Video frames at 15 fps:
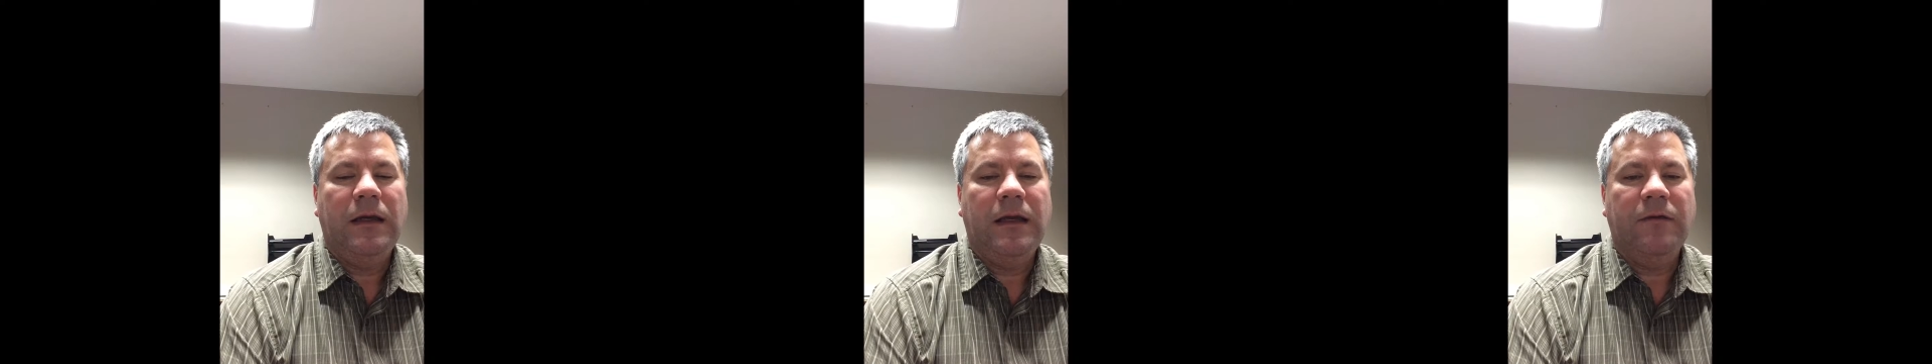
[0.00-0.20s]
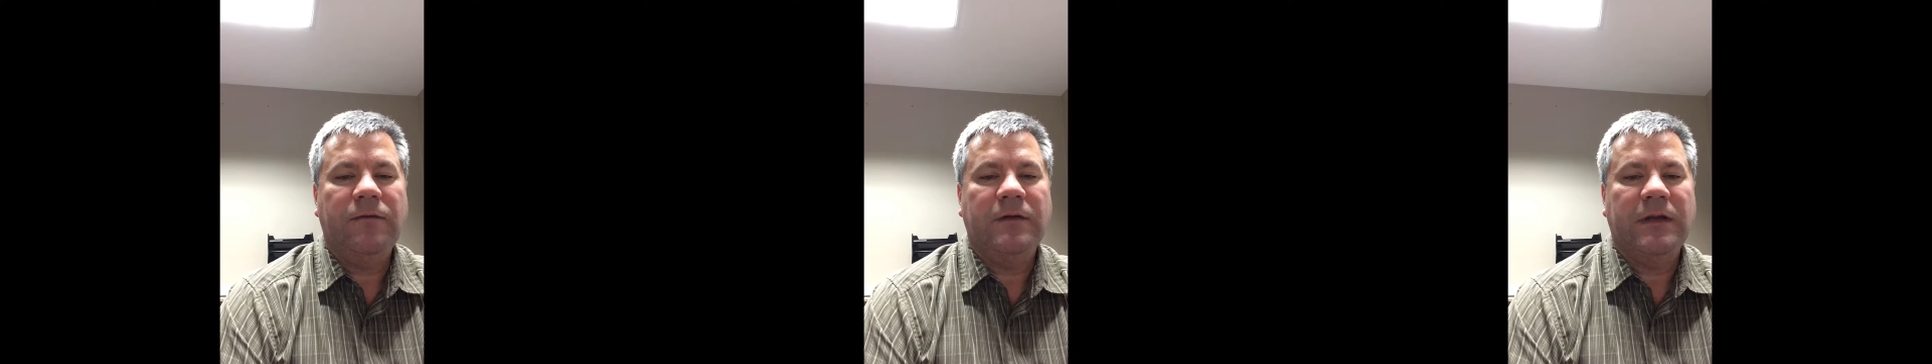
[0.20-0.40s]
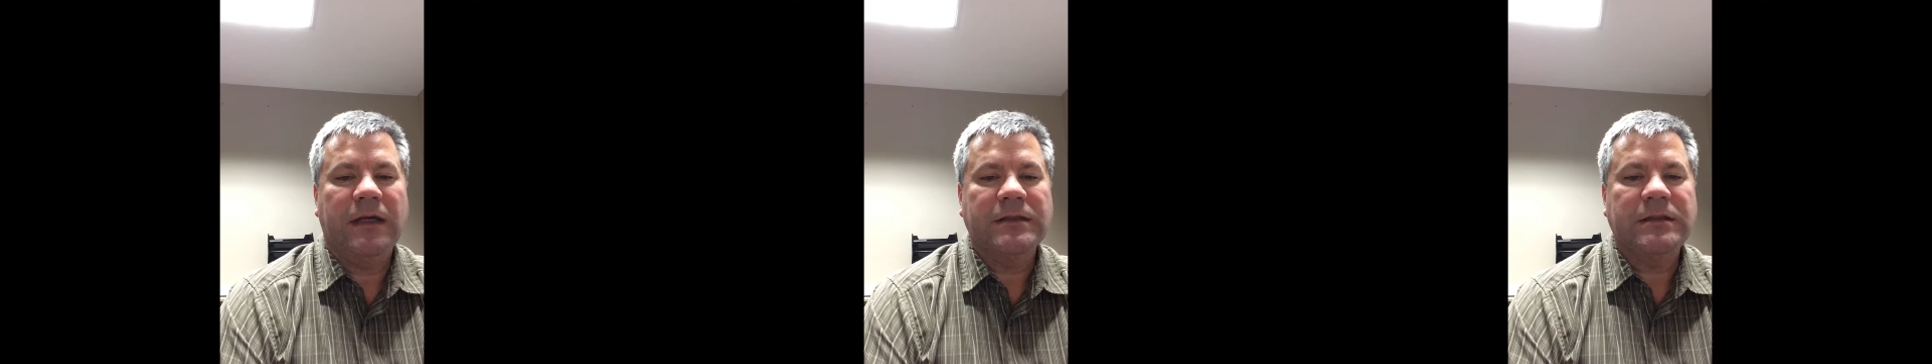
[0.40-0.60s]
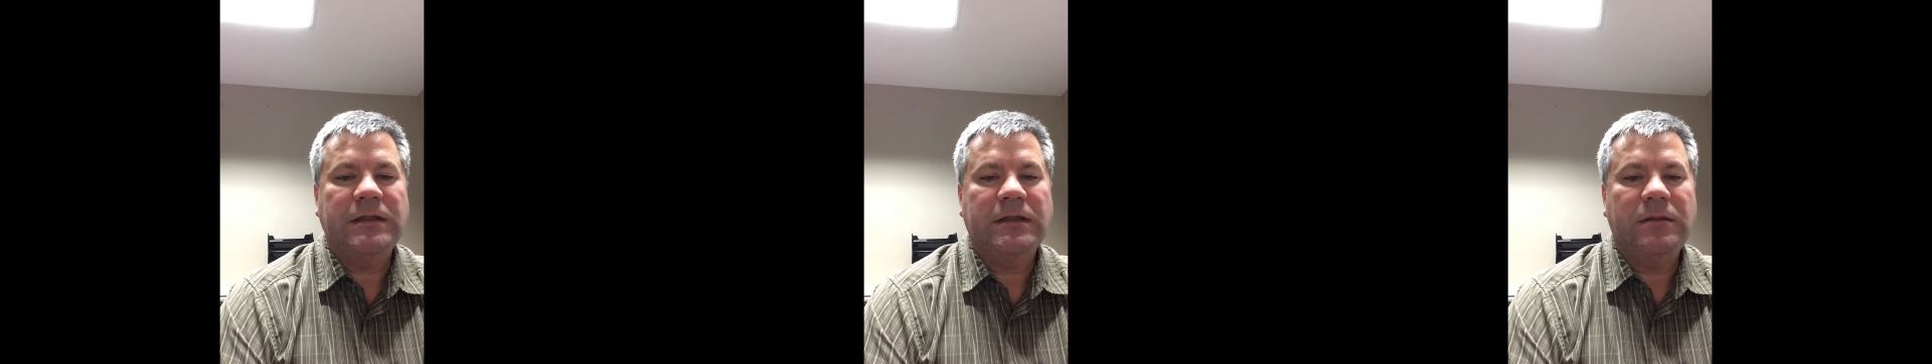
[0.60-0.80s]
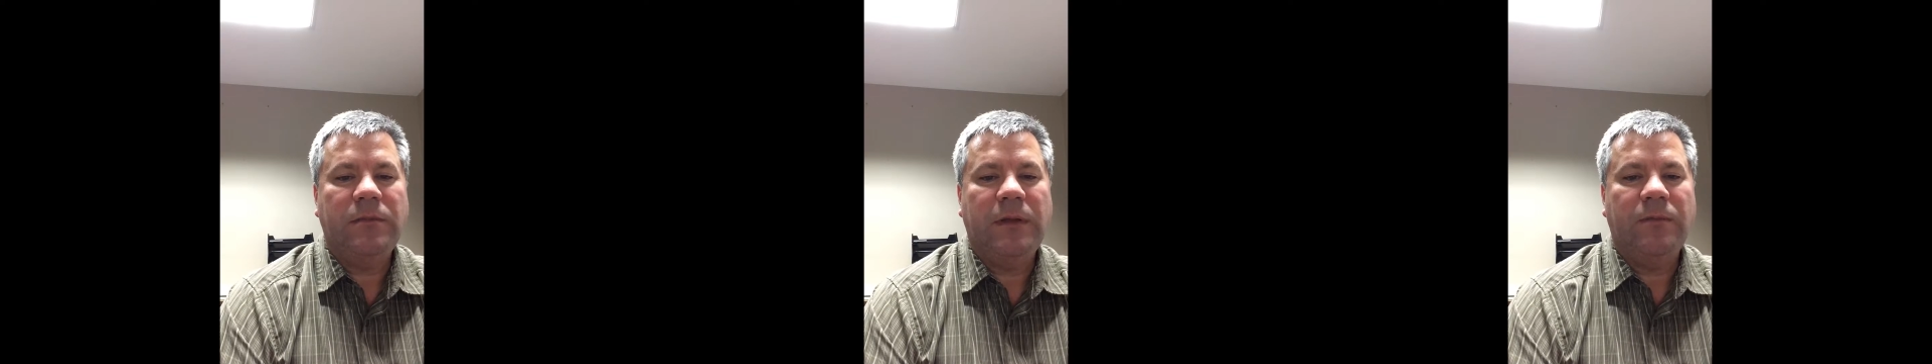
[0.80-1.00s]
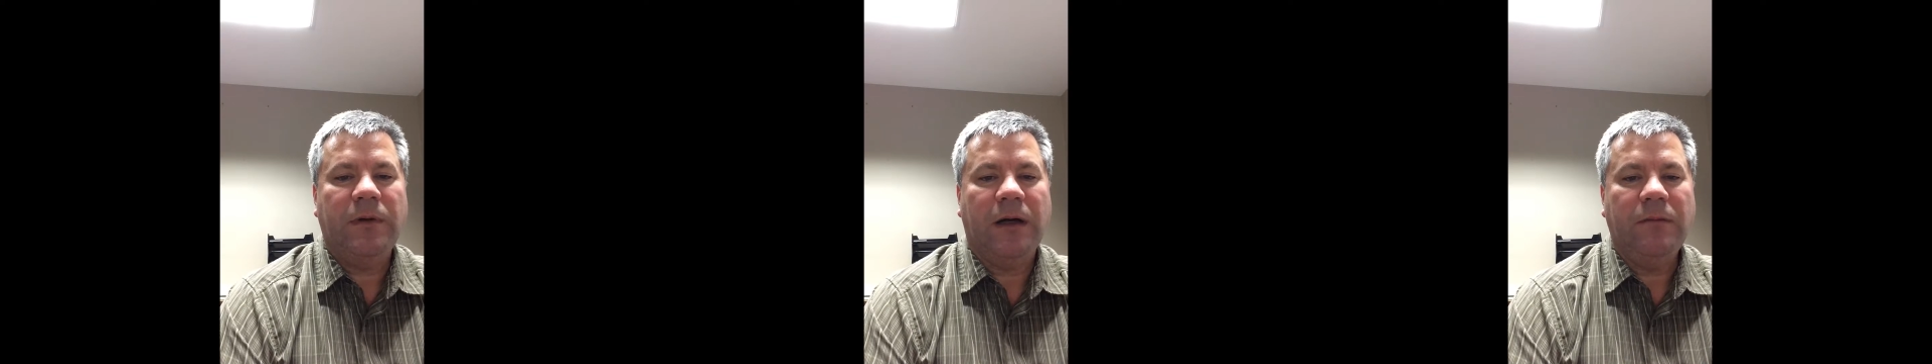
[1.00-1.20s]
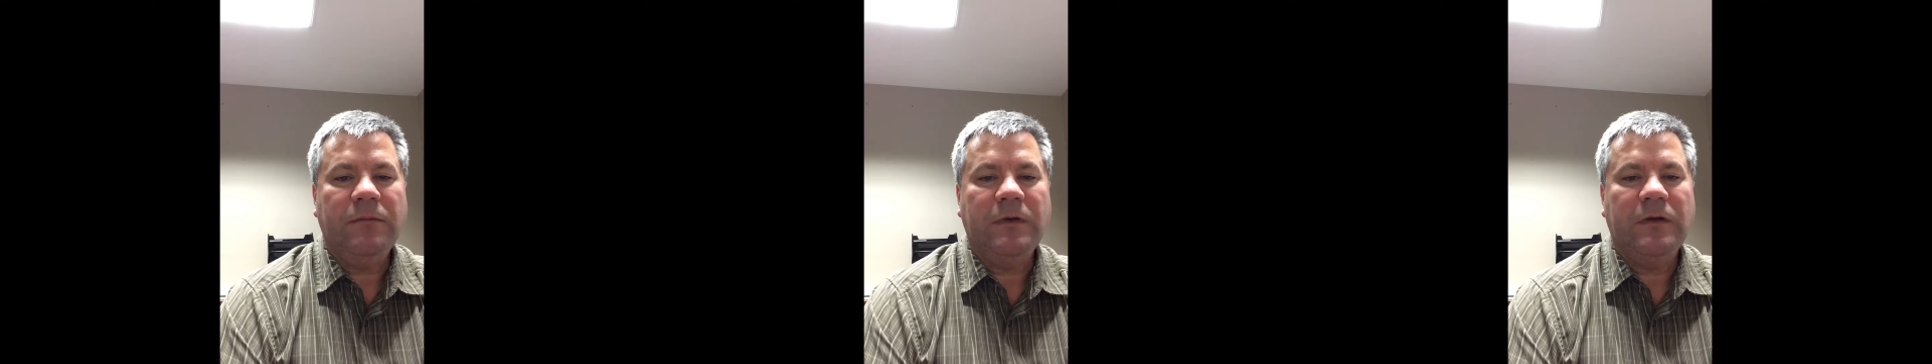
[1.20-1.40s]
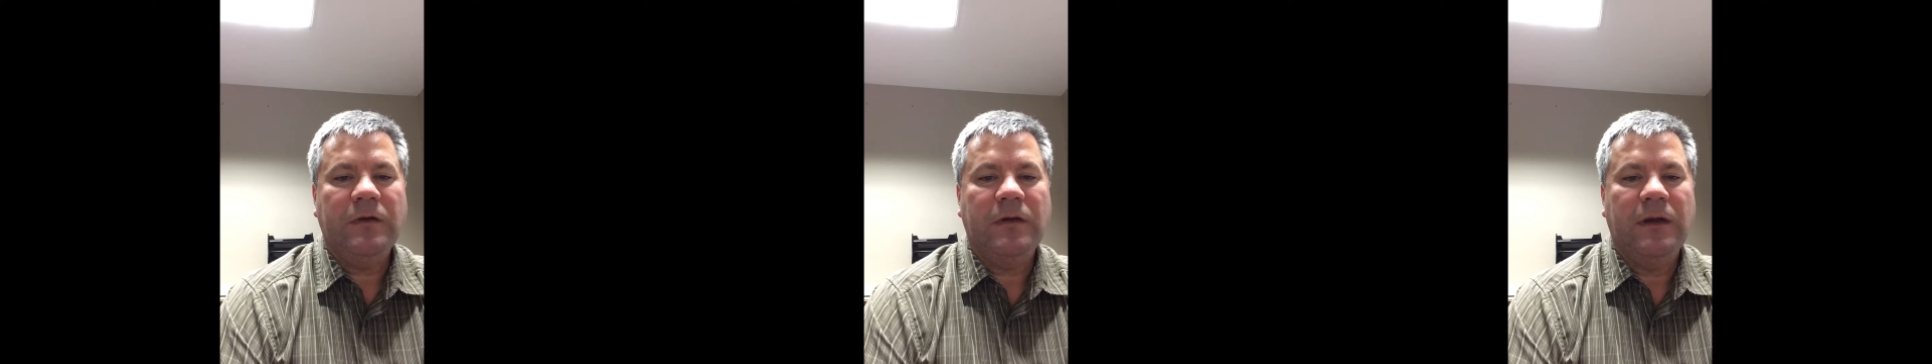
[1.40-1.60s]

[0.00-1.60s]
if it does need to be pumped,